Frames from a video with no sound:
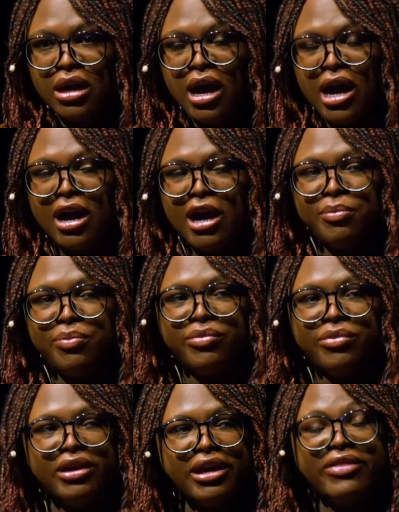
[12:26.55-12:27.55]

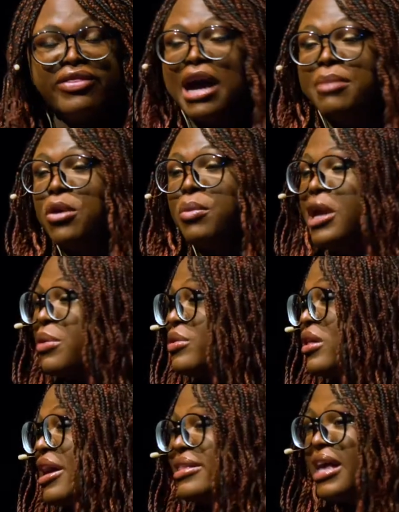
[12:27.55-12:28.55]
In that moment, I
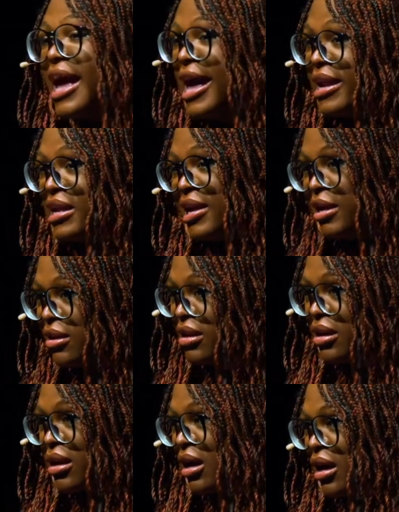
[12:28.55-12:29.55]
realized I hated it.
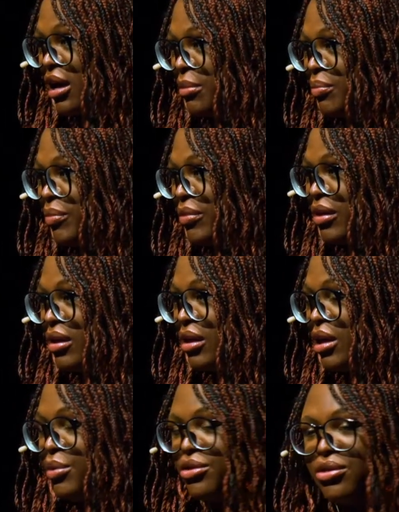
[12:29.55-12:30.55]

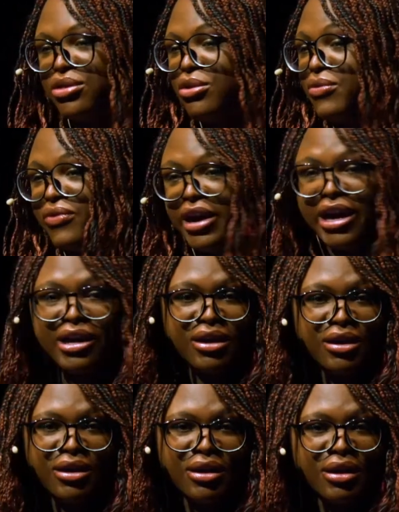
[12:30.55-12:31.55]
It was just too fake.
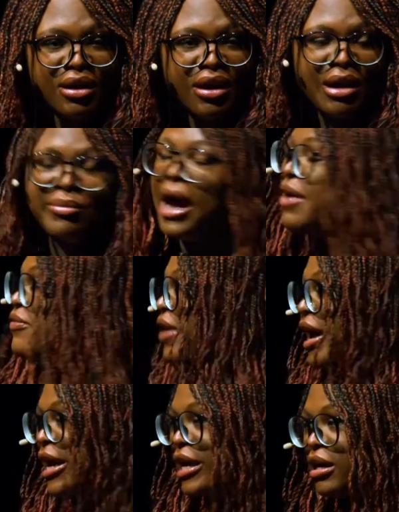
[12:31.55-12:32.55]
I'm not
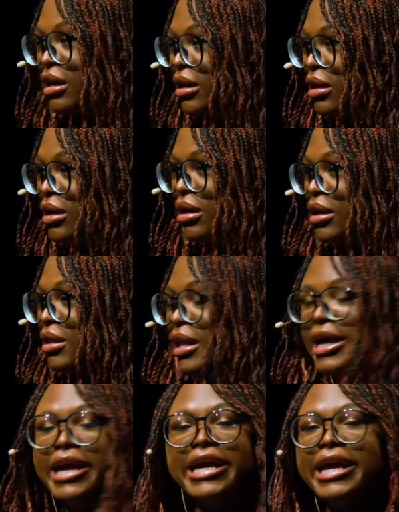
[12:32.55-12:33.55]
fake.
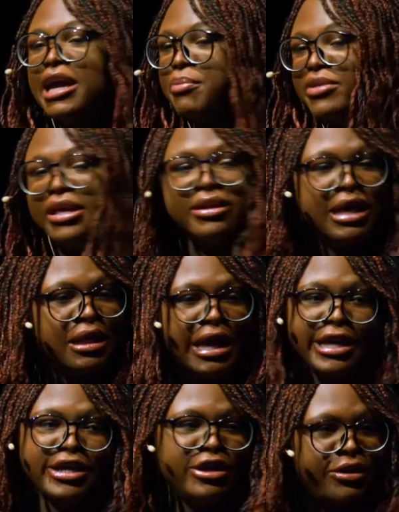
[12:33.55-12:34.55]
Like, I can't pretend I
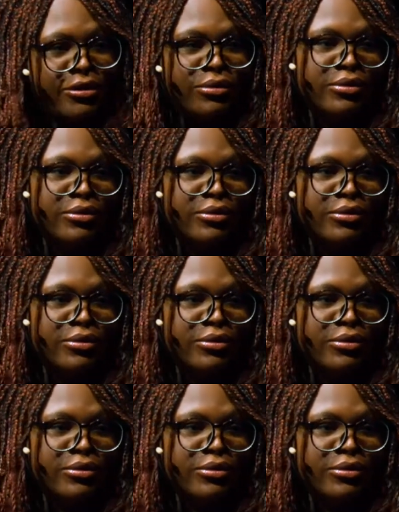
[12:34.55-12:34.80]
like you.